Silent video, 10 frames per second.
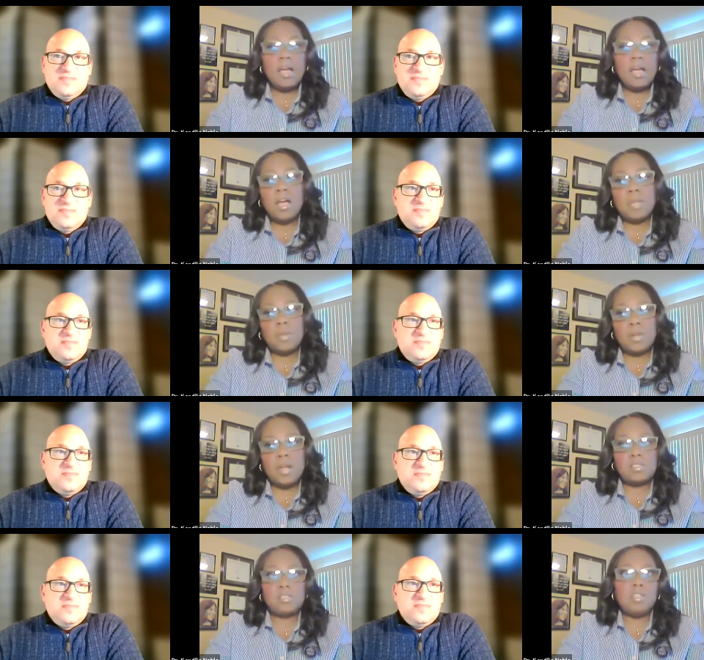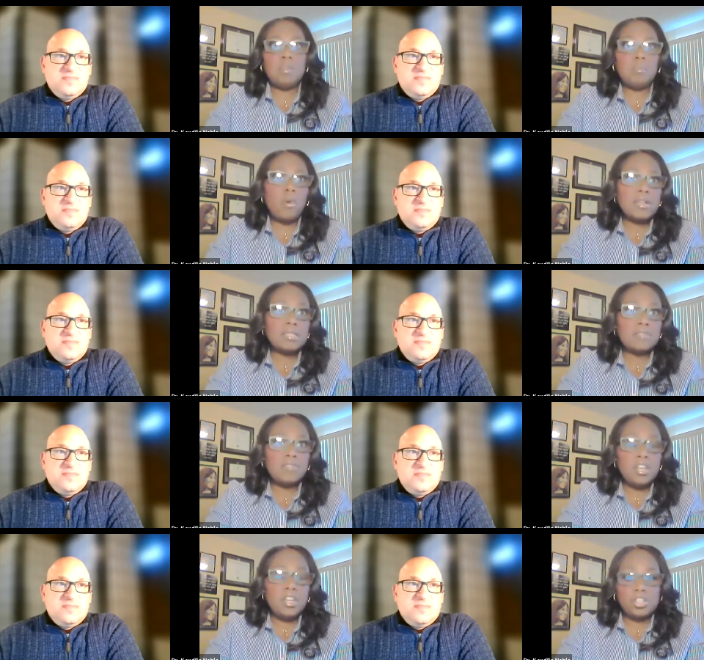Speaker 1: um, in regards to the importance
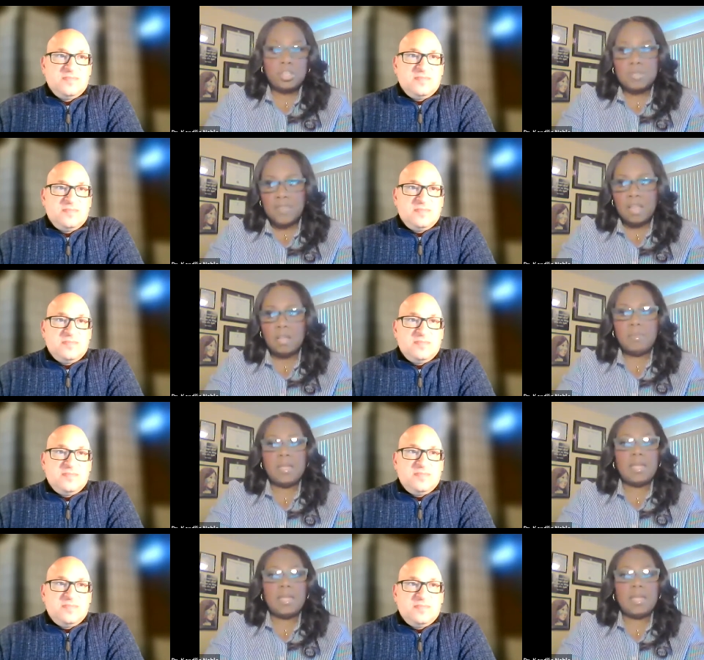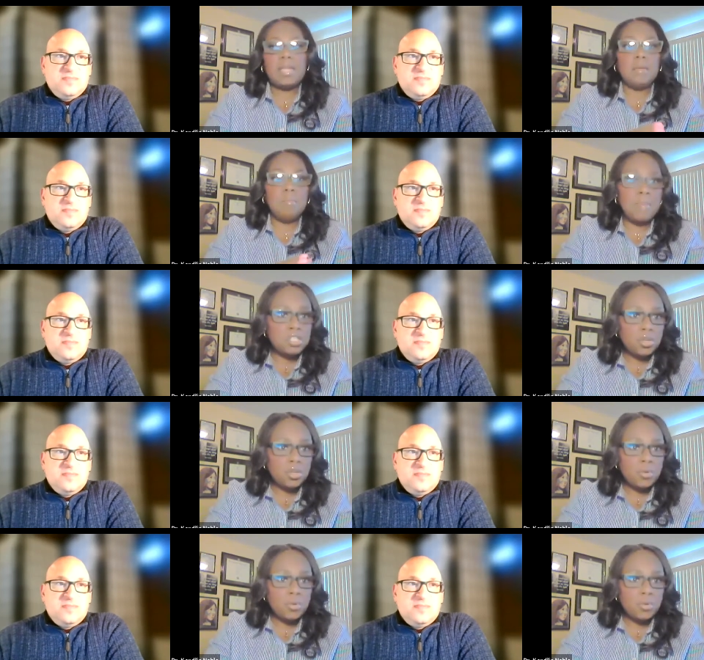of leadership development,
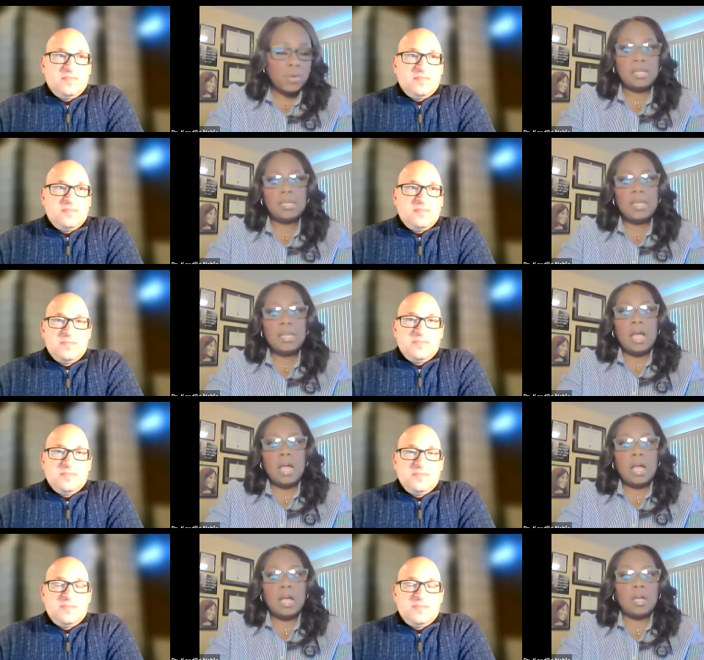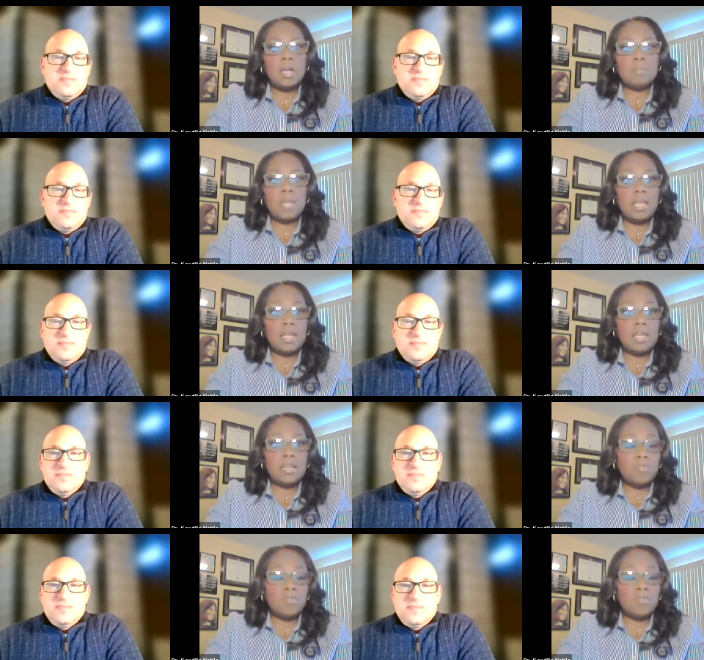mentoring, um, and
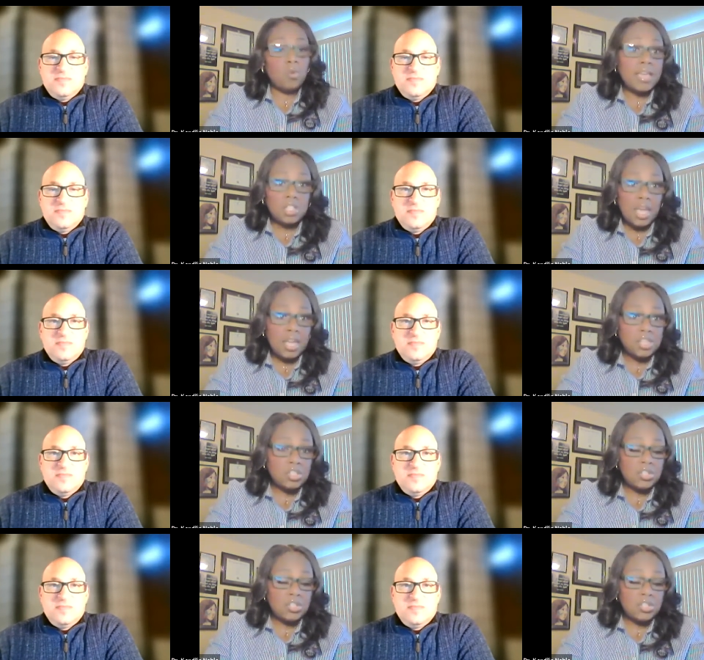of course, education